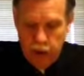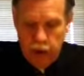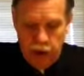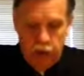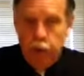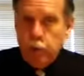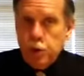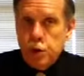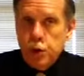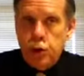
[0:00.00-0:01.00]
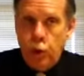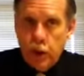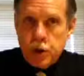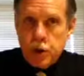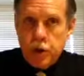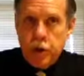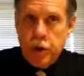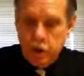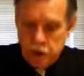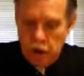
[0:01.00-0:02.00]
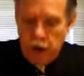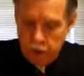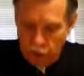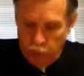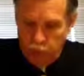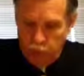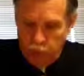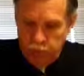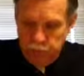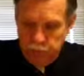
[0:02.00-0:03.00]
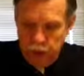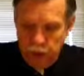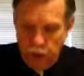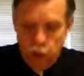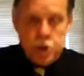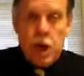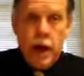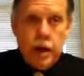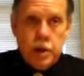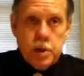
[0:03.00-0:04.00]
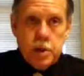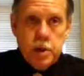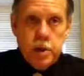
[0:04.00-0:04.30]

and those who questioned the status quo were silenced,